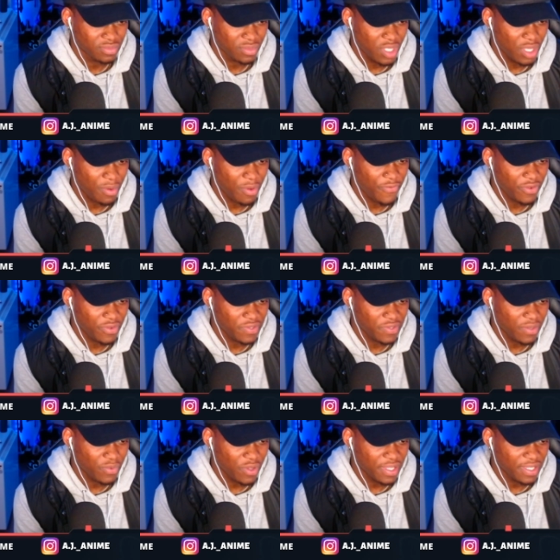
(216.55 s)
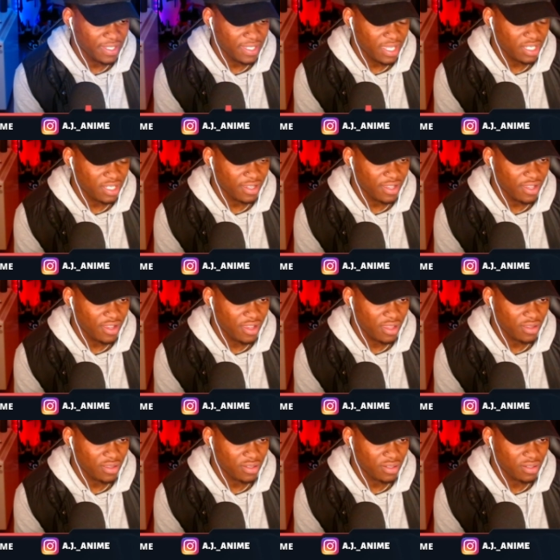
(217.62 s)
Our foes don't work inside the
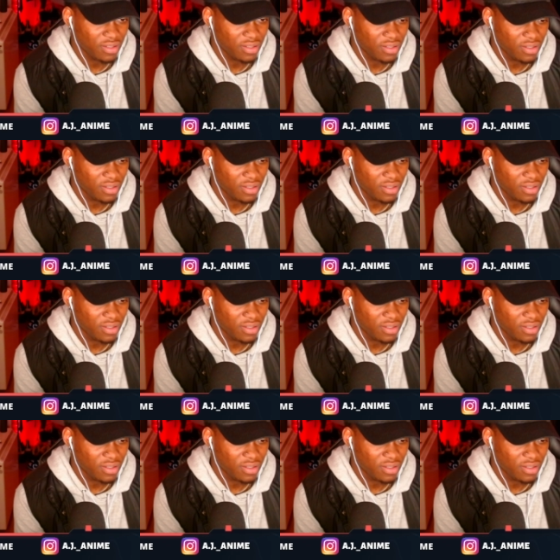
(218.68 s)
curtain.